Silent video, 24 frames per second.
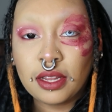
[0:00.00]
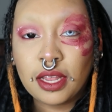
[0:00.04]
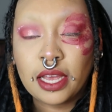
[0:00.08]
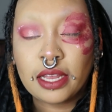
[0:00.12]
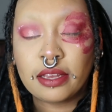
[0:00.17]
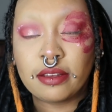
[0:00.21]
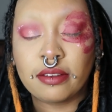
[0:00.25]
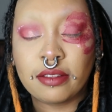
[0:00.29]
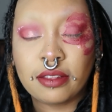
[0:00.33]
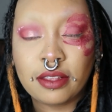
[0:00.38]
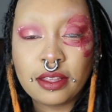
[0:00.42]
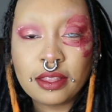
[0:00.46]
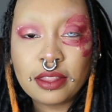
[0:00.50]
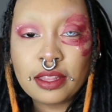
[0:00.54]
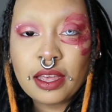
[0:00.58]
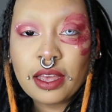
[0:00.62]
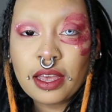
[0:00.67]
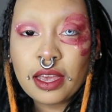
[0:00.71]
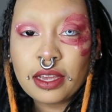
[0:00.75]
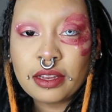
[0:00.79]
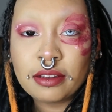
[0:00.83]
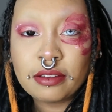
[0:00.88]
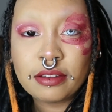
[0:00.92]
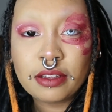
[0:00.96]
the last thing
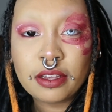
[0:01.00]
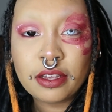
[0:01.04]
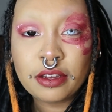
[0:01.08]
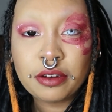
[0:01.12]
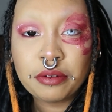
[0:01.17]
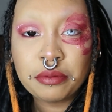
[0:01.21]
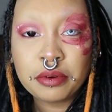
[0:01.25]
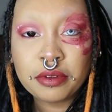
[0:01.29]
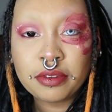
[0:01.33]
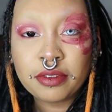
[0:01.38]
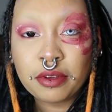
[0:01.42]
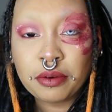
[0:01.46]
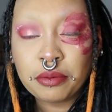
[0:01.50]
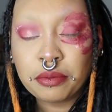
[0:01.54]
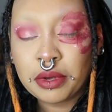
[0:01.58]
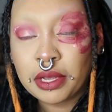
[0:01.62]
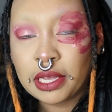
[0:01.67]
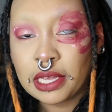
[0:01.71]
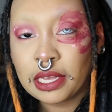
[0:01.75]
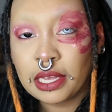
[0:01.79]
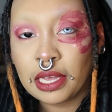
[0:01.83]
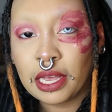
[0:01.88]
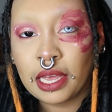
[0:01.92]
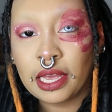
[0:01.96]
that I did was I
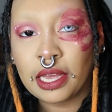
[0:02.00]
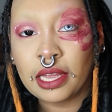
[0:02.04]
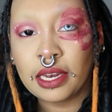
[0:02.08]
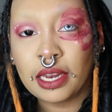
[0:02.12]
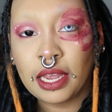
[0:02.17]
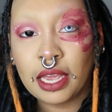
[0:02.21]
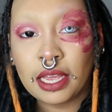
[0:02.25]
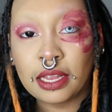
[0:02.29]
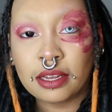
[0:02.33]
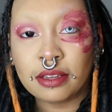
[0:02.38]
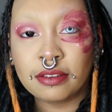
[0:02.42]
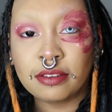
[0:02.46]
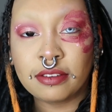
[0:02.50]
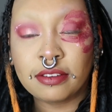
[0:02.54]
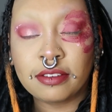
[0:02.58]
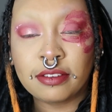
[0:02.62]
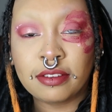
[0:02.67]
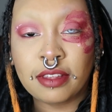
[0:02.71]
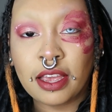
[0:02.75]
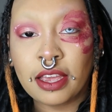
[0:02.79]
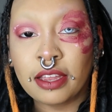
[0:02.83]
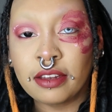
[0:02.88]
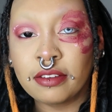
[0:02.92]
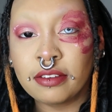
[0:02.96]
went ahead and
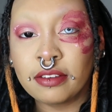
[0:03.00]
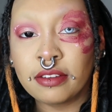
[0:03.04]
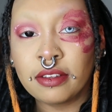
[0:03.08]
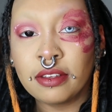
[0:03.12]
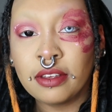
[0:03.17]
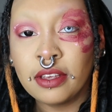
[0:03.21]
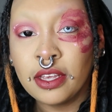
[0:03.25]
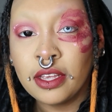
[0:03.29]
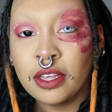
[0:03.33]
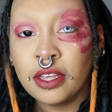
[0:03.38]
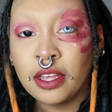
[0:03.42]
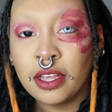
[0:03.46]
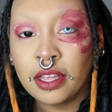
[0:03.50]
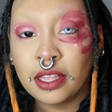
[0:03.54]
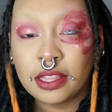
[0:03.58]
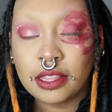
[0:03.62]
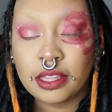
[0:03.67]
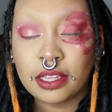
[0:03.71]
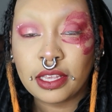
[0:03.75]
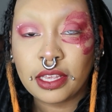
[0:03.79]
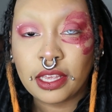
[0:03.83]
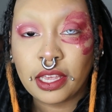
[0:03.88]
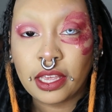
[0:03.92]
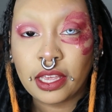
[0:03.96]
set
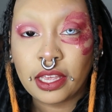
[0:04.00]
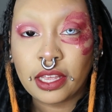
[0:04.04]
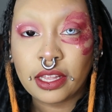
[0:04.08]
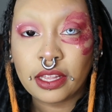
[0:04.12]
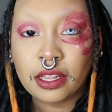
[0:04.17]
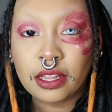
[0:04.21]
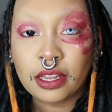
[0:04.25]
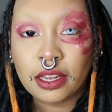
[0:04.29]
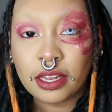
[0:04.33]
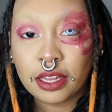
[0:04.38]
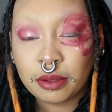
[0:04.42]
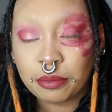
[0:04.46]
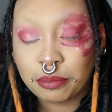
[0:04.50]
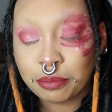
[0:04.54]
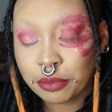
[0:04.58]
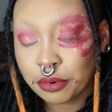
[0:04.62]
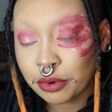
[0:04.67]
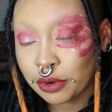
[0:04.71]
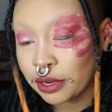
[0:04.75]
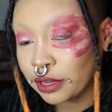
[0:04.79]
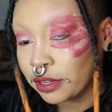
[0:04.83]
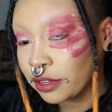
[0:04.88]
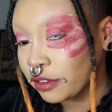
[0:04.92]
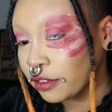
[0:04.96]
the lip
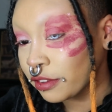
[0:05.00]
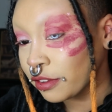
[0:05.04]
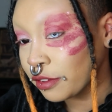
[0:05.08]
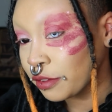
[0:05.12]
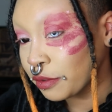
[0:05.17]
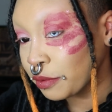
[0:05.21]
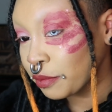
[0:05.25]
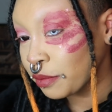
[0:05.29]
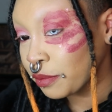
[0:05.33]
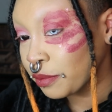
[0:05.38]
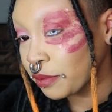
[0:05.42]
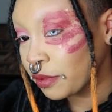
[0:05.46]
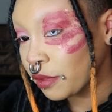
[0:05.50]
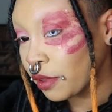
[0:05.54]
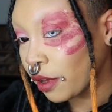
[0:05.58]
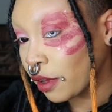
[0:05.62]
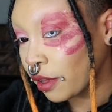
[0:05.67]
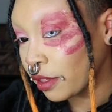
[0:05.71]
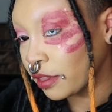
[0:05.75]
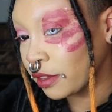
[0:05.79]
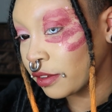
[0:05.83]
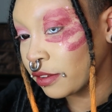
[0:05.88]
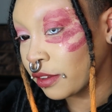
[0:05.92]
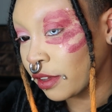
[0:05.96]
prints
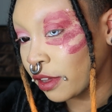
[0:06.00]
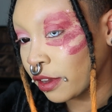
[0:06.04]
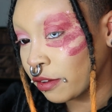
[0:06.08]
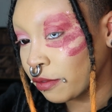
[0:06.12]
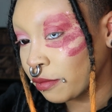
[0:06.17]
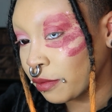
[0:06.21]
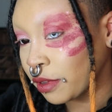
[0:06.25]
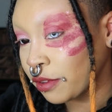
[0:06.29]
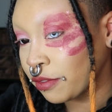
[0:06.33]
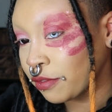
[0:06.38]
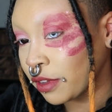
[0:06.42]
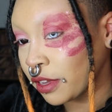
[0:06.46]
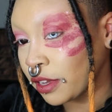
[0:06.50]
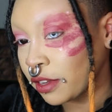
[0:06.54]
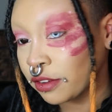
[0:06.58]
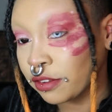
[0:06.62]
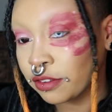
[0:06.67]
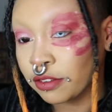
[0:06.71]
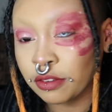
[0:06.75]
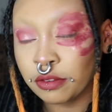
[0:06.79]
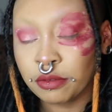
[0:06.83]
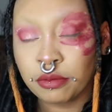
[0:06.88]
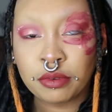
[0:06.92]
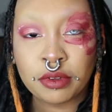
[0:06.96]
on the side of my
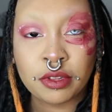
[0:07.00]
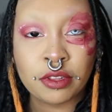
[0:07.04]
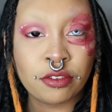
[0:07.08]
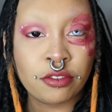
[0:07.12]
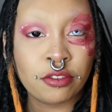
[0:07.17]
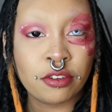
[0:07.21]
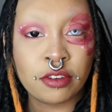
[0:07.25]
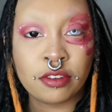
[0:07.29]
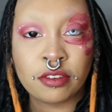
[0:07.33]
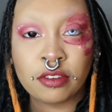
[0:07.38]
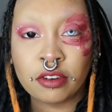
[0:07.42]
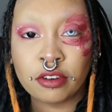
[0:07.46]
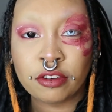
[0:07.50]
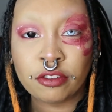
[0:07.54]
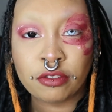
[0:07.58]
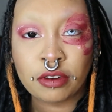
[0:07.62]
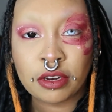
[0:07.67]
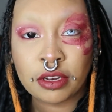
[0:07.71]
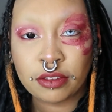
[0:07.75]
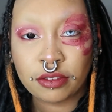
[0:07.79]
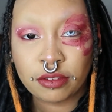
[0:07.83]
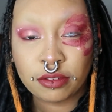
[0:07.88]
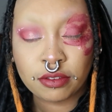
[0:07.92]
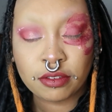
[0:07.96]
face with just a
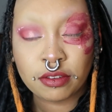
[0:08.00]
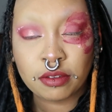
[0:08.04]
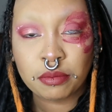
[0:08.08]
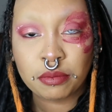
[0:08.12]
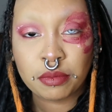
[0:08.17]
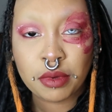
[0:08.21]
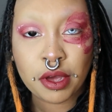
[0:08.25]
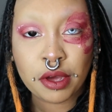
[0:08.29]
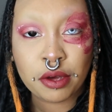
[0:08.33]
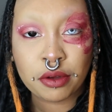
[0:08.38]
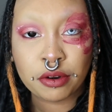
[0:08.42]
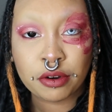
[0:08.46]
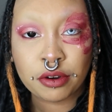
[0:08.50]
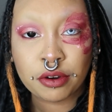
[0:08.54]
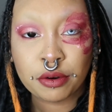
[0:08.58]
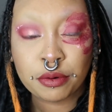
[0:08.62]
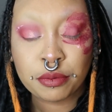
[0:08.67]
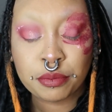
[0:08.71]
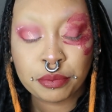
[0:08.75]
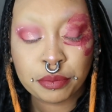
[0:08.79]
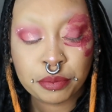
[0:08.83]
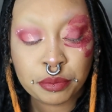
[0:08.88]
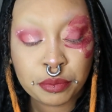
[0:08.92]
translucent powder.